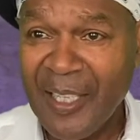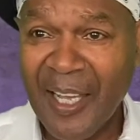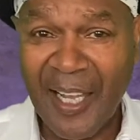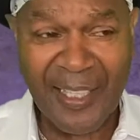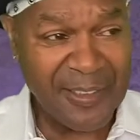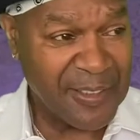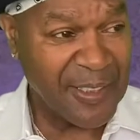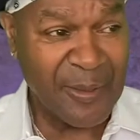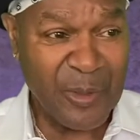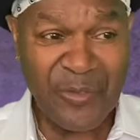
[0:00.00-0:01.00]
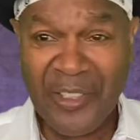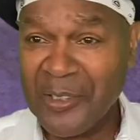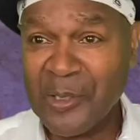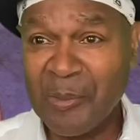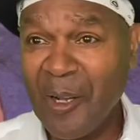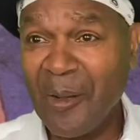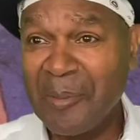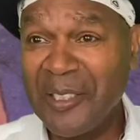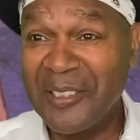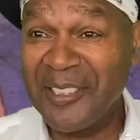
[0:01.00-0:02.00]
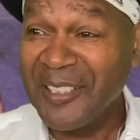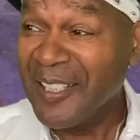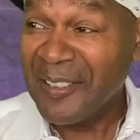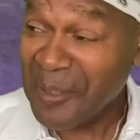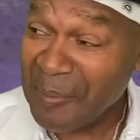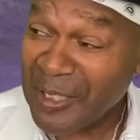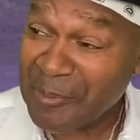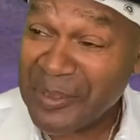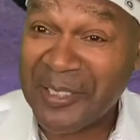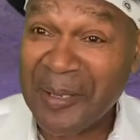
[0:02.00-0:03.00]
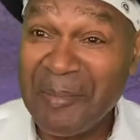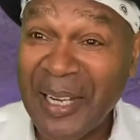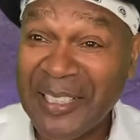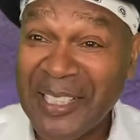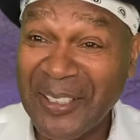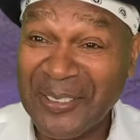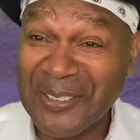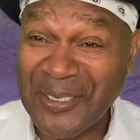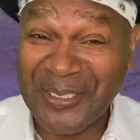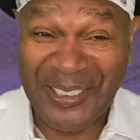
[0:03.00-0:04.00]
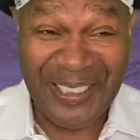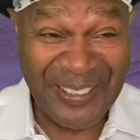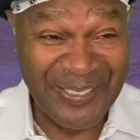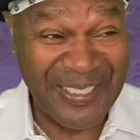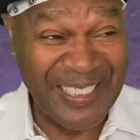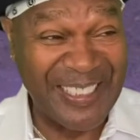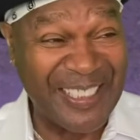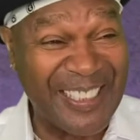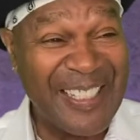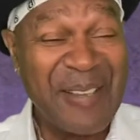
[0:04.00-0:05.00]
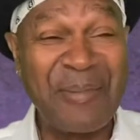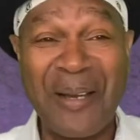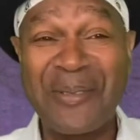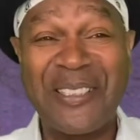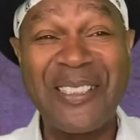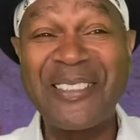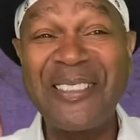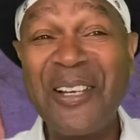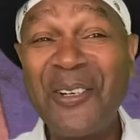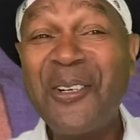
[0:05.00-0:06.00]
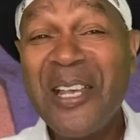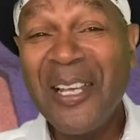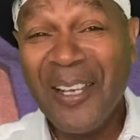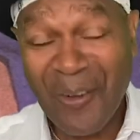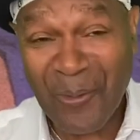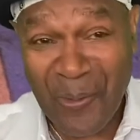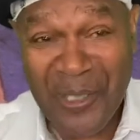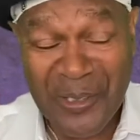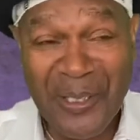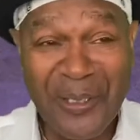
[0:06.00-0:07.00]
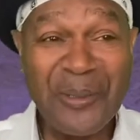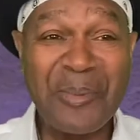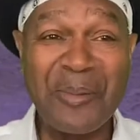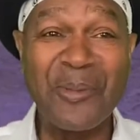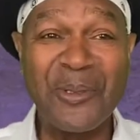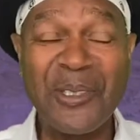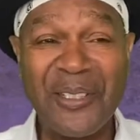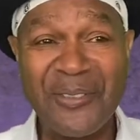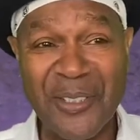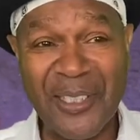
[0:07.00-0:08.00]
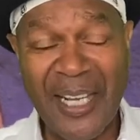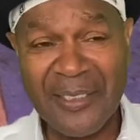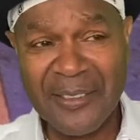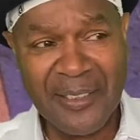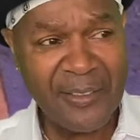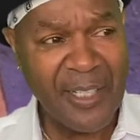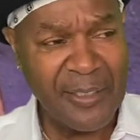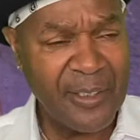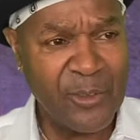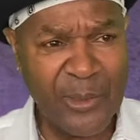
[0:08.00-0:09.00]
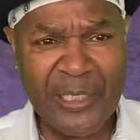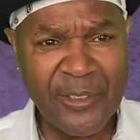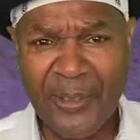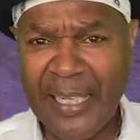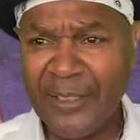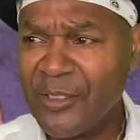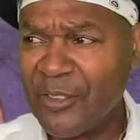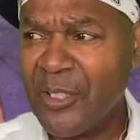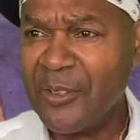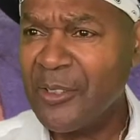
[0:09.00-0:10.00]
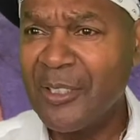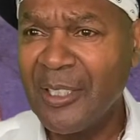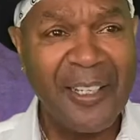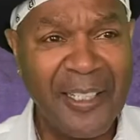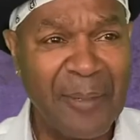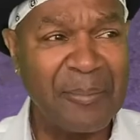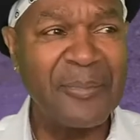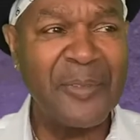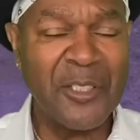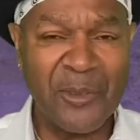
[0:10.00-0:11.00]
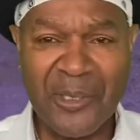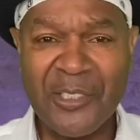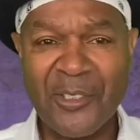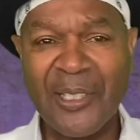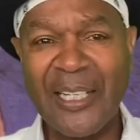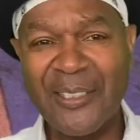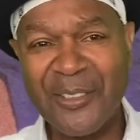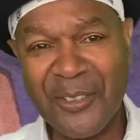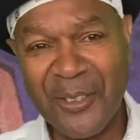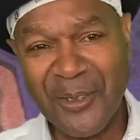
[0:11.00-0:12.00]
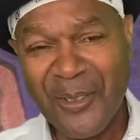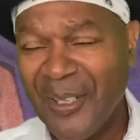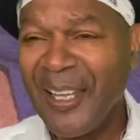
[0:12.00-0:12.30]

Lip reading: I could see it was very small, but there must be somebody else who lives here. Papa says, no, we're the only people who live here. I says, and the trees are ours too? Yep, the trees are ours too.